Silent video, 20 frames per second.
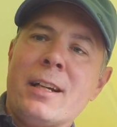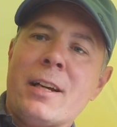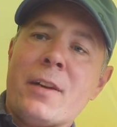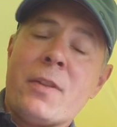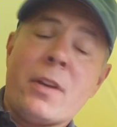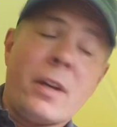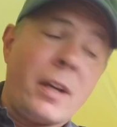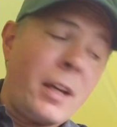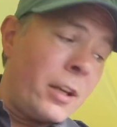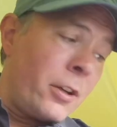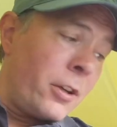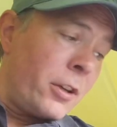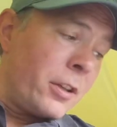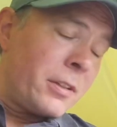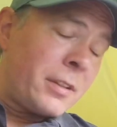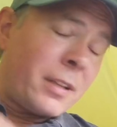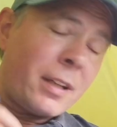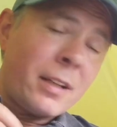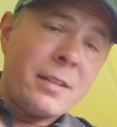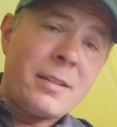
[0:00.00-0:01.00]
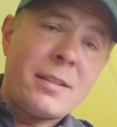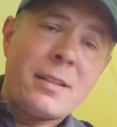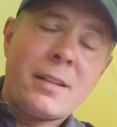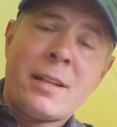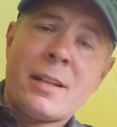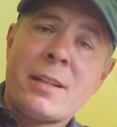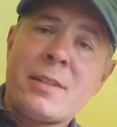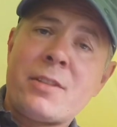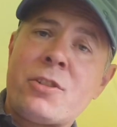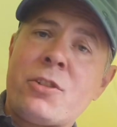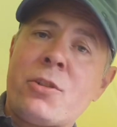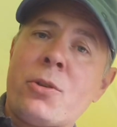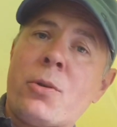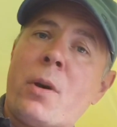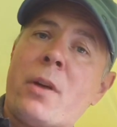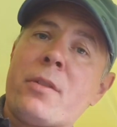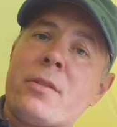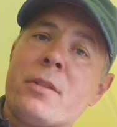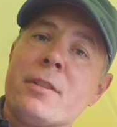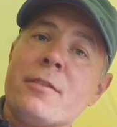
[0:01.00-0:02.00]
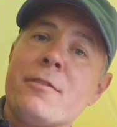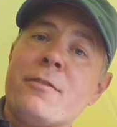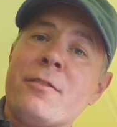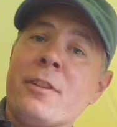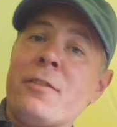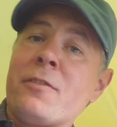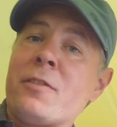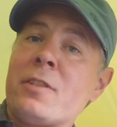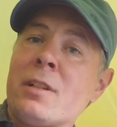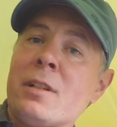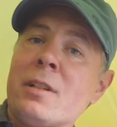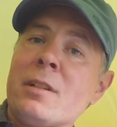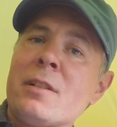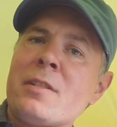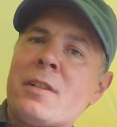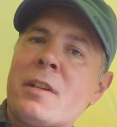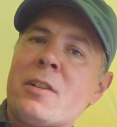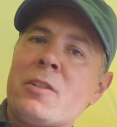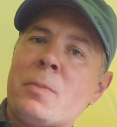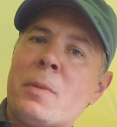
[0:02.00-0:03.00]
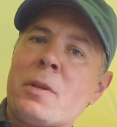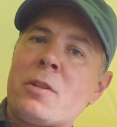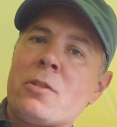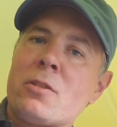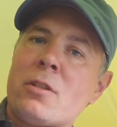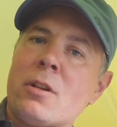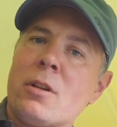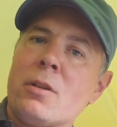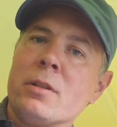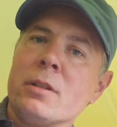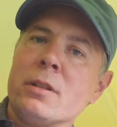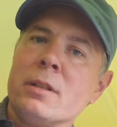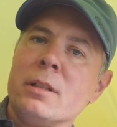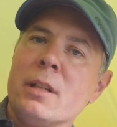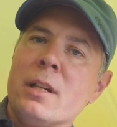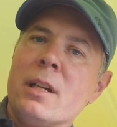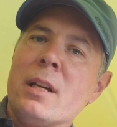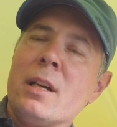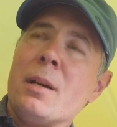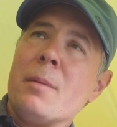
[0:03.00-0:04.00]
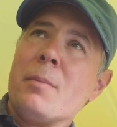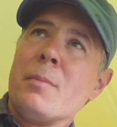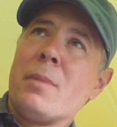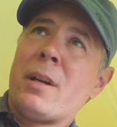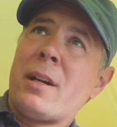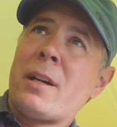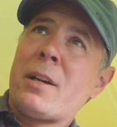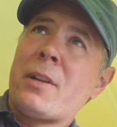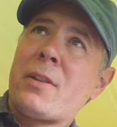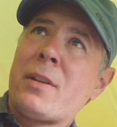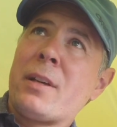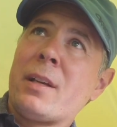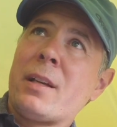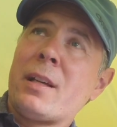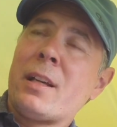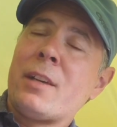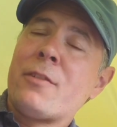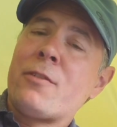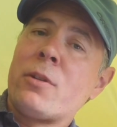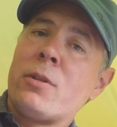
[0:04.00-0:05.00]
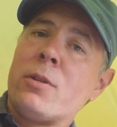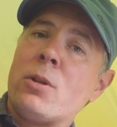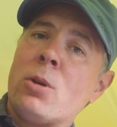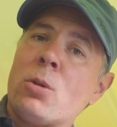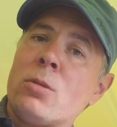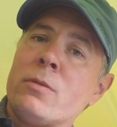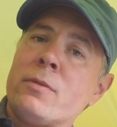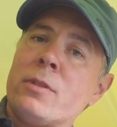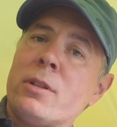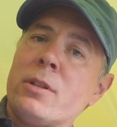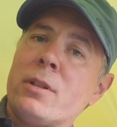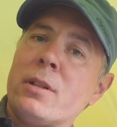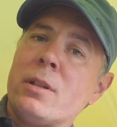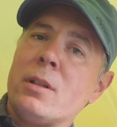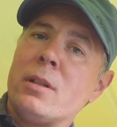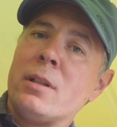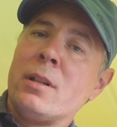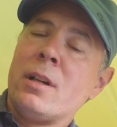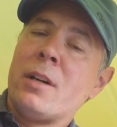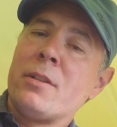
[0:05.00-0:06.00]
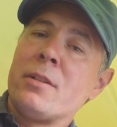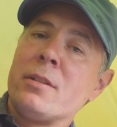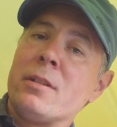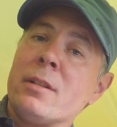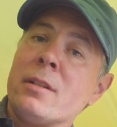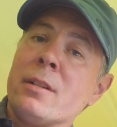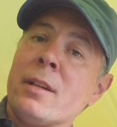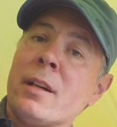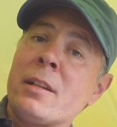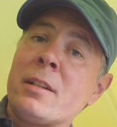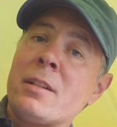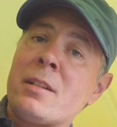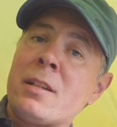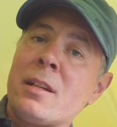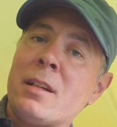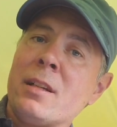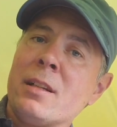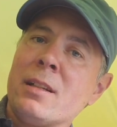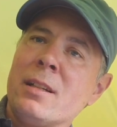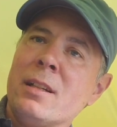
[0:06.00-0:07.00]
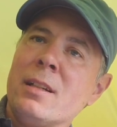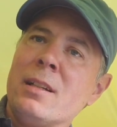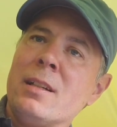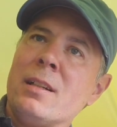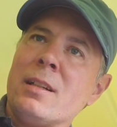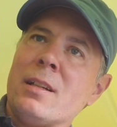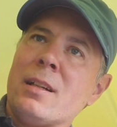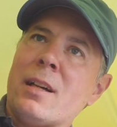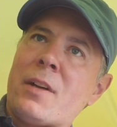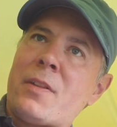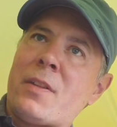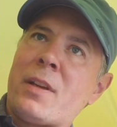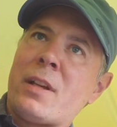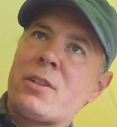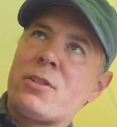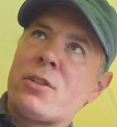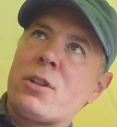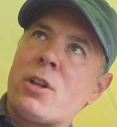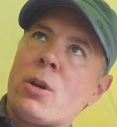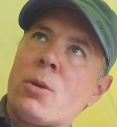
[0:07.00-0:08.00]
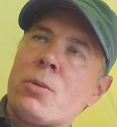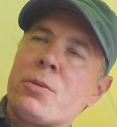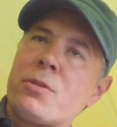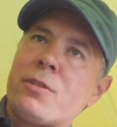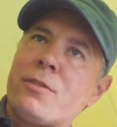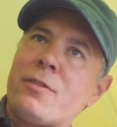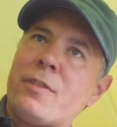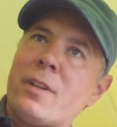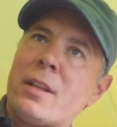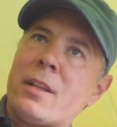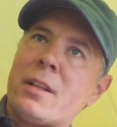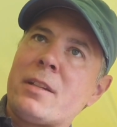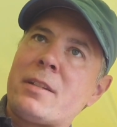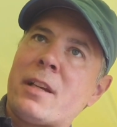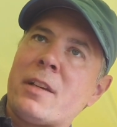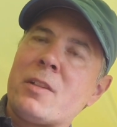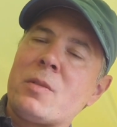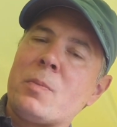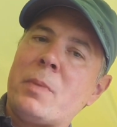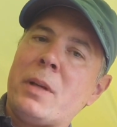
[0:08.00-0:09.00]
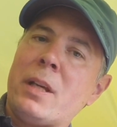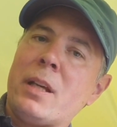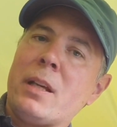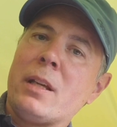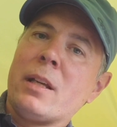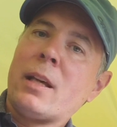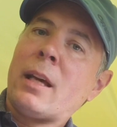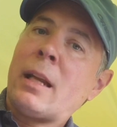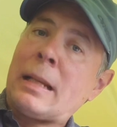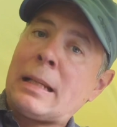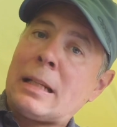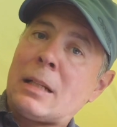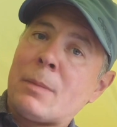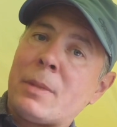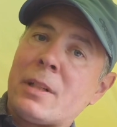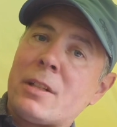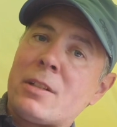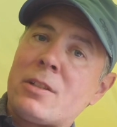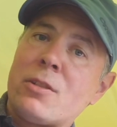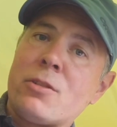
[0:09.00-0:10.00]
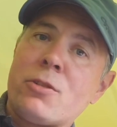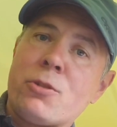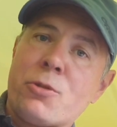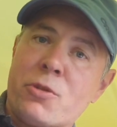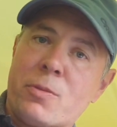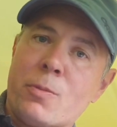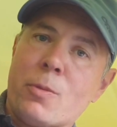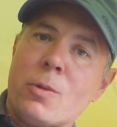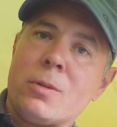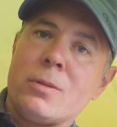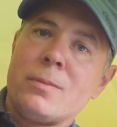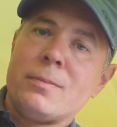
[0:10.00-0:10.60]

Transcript: The inner tent is 215 centimeters long, but I think if you're over 190, I think you're going to feel the tent being a little bit too small.